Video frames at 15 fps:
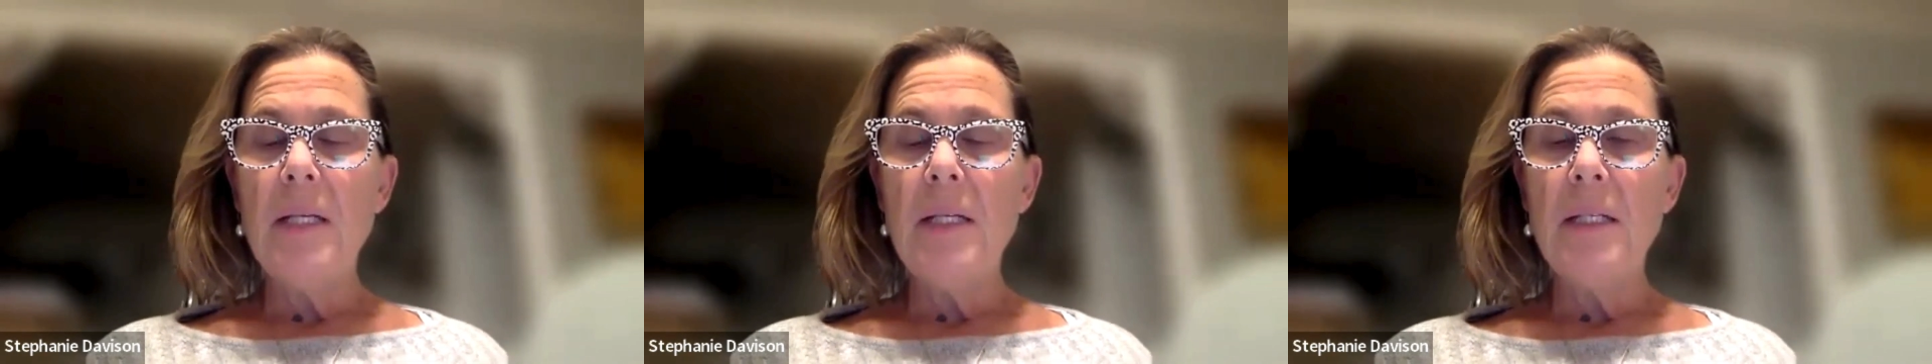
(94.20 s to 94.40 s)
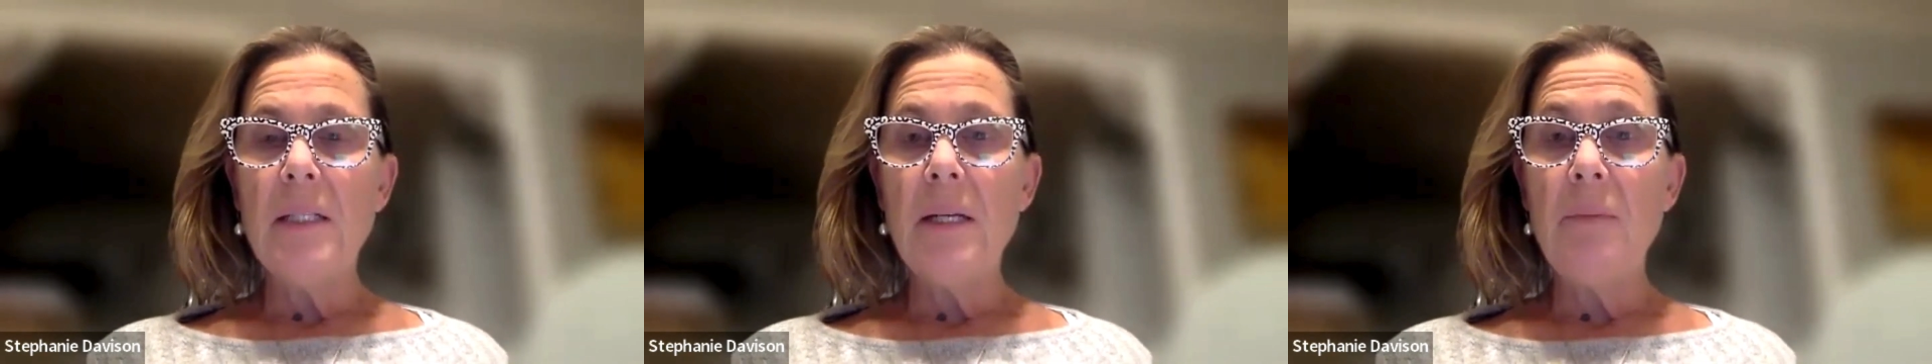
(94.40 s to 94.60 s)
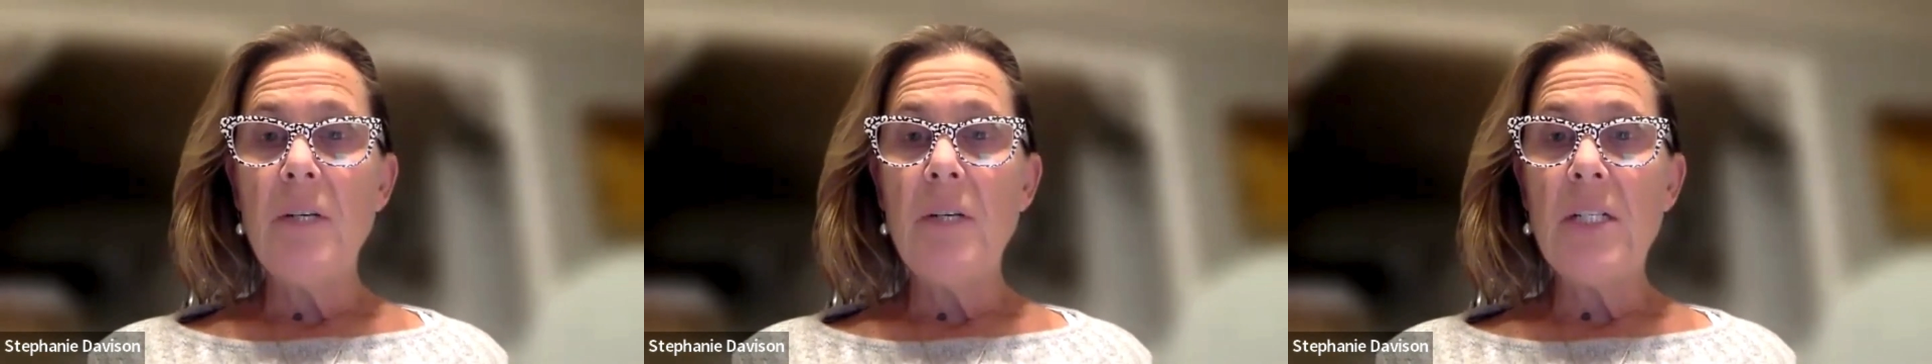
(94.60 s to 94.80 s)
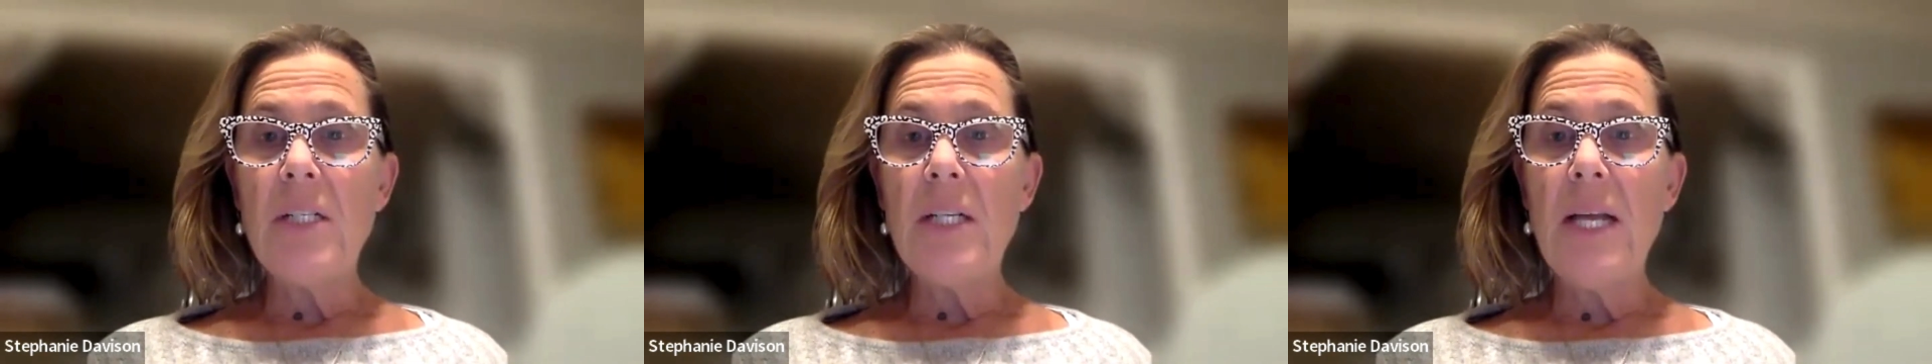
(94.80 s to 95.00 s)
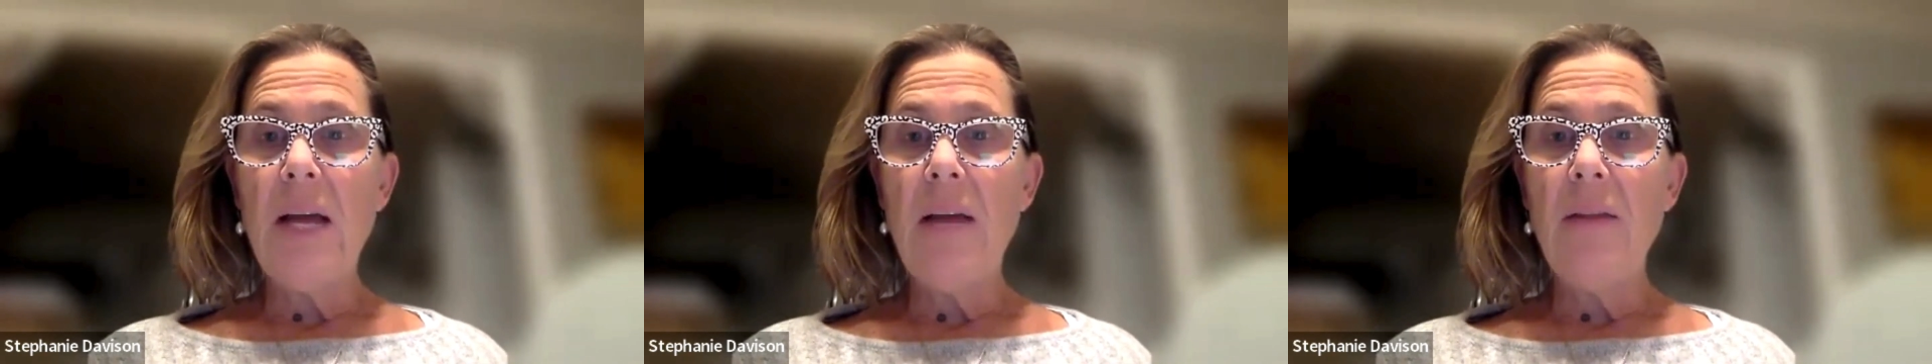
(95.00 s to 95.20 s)
subject
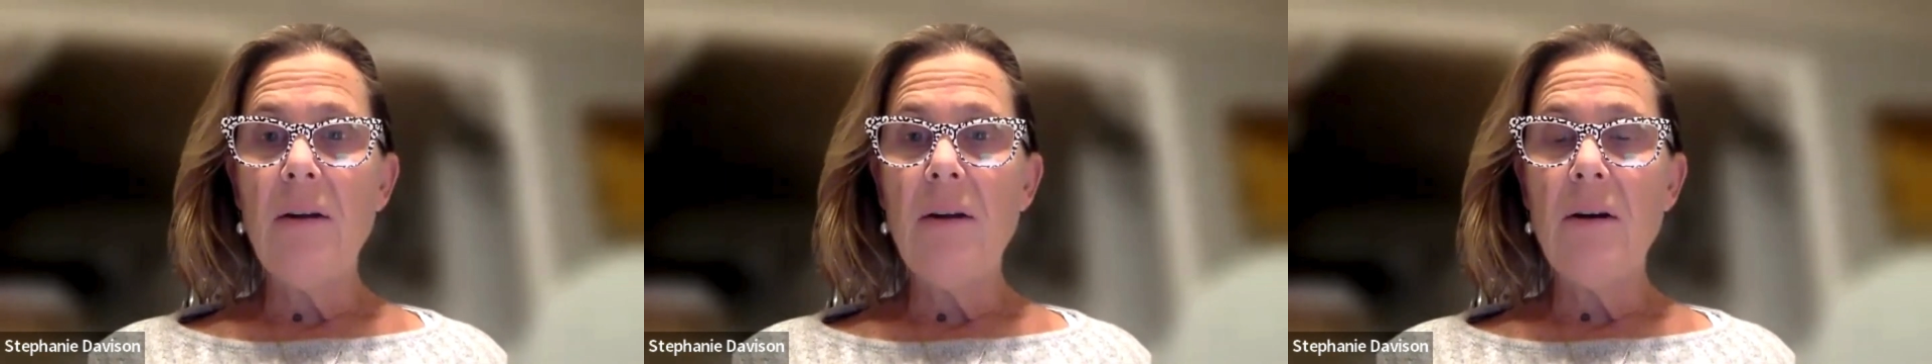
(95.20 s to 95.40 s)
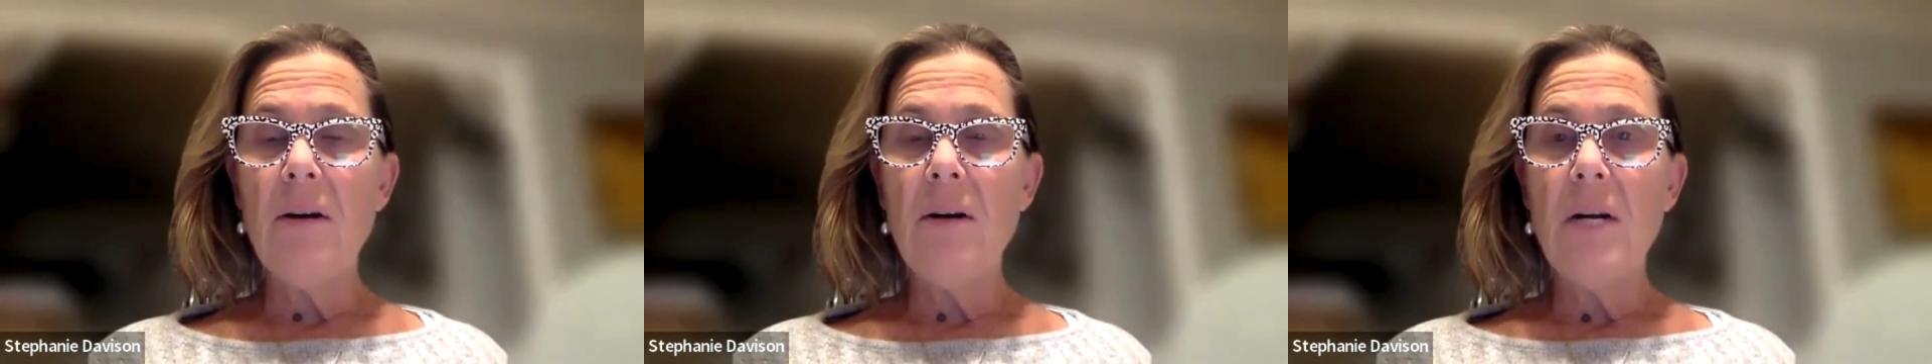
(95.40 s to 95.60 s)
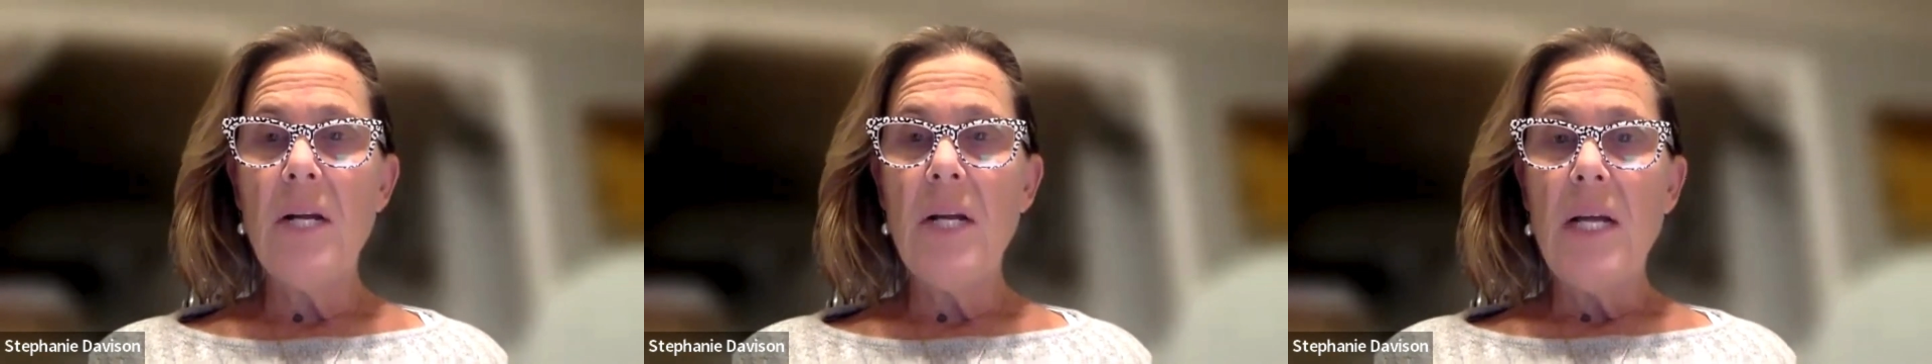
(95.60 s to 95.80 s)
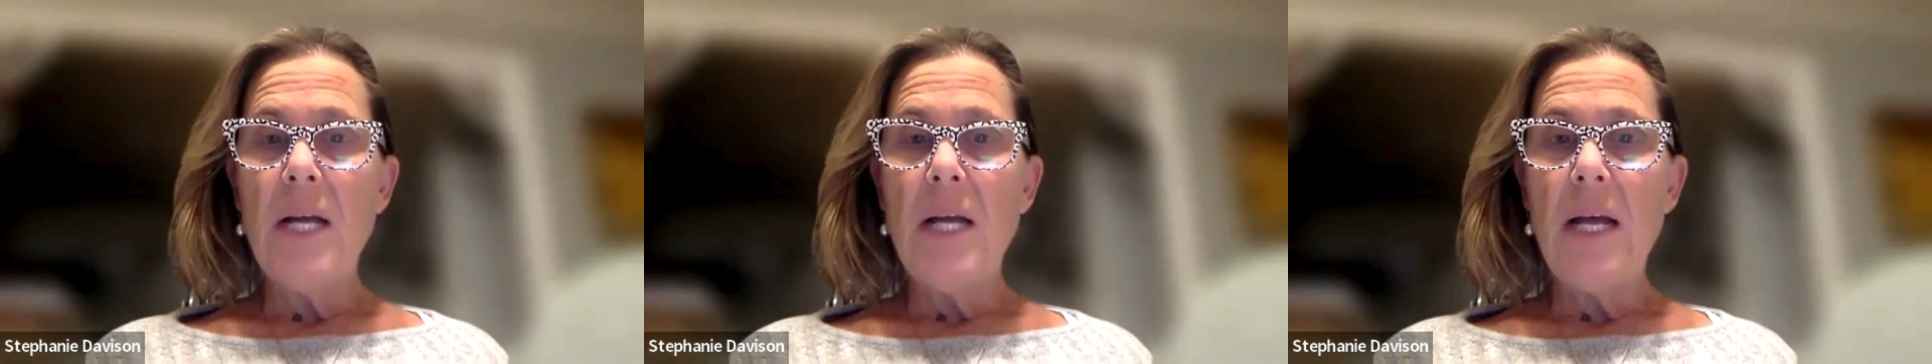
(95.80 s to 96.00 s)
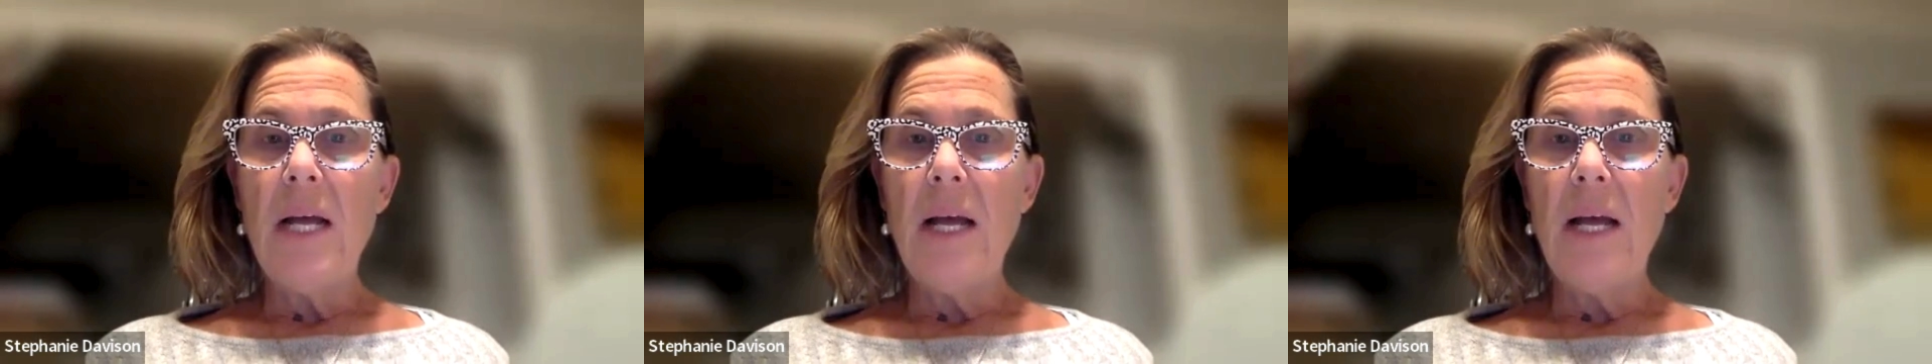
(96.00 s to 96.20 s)
together,
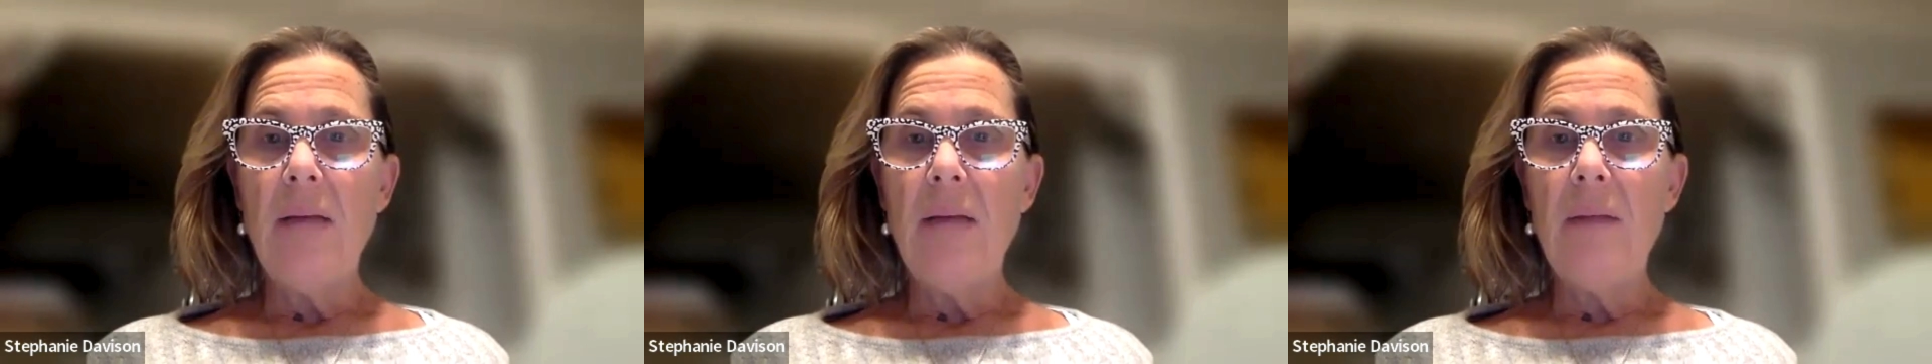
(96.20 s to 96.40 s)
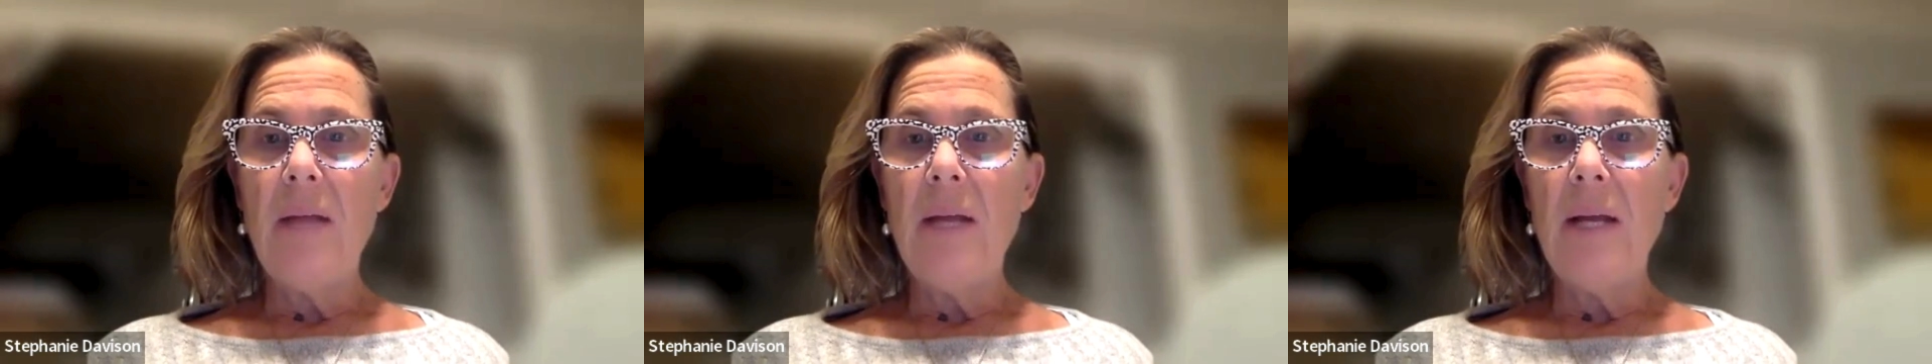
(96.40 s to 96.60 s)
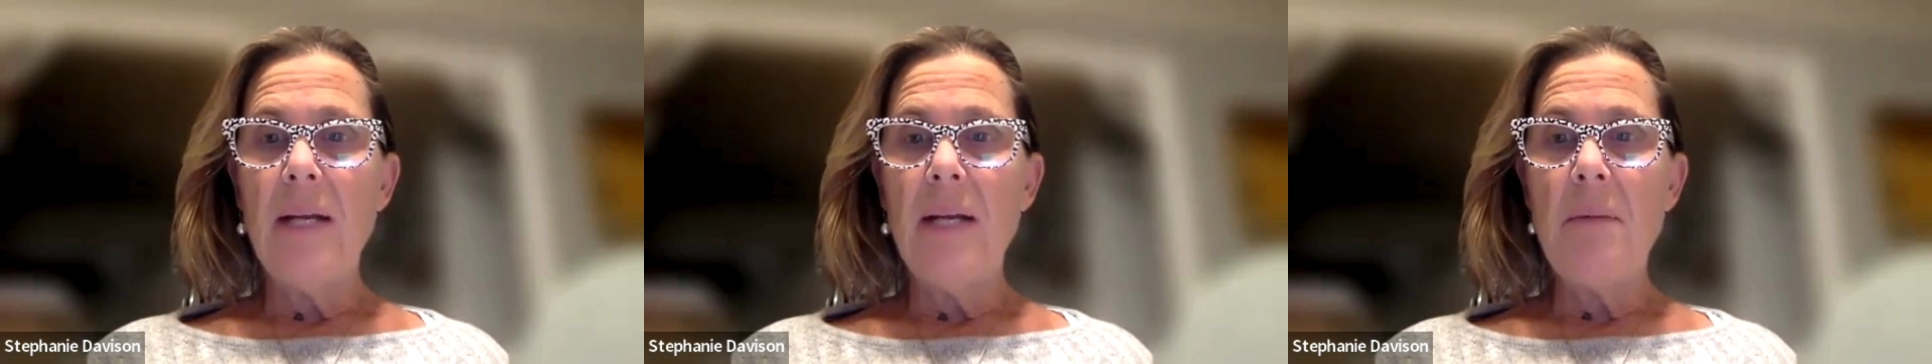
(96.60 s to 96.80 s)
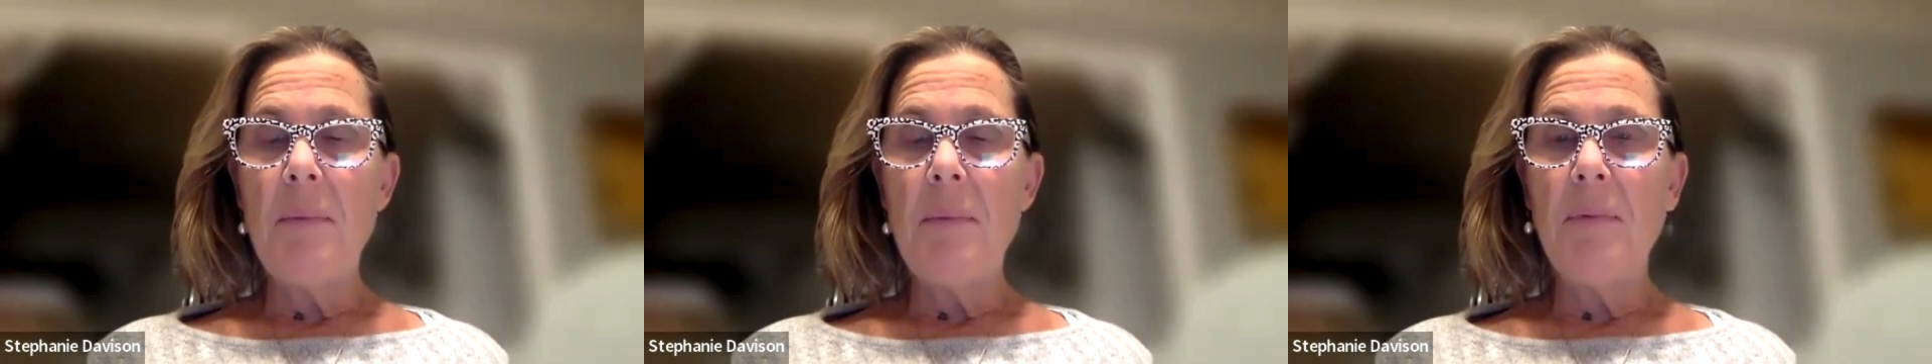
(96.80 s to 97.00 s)
and then came up